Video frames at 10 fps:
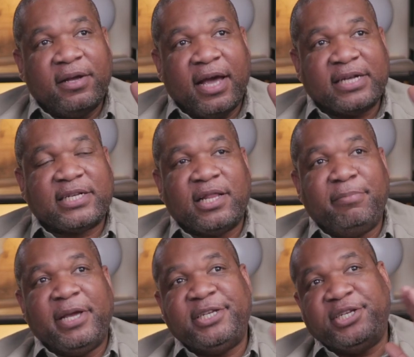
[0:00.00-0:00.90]

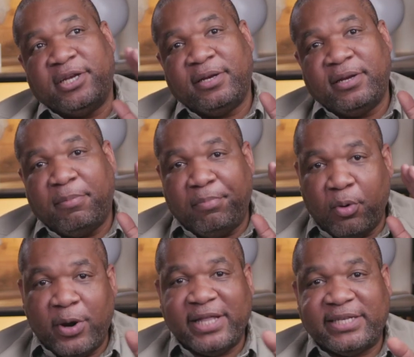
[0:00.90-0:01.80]
exclamation
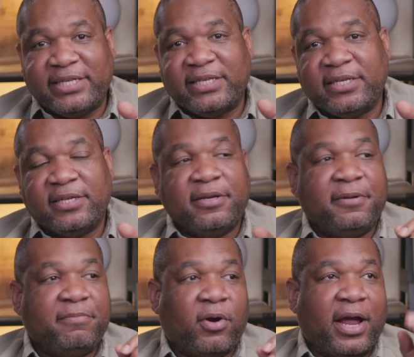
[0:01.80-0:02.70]
points
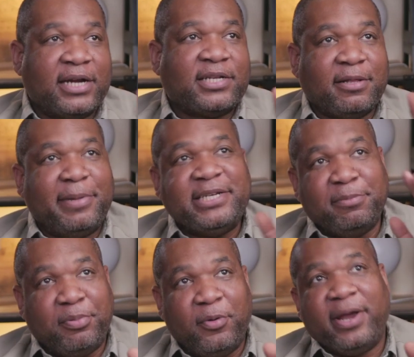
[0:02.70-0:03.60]
or
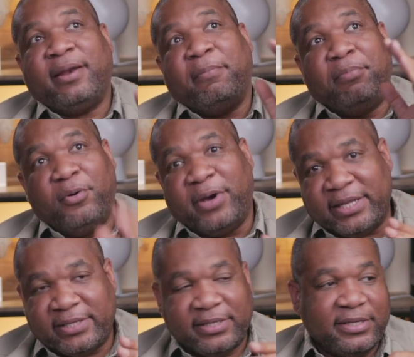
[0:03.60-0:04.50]
exclamation point
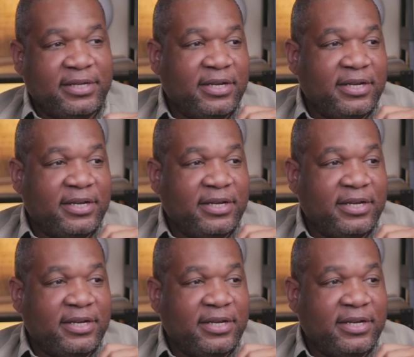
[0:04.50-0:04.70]
points,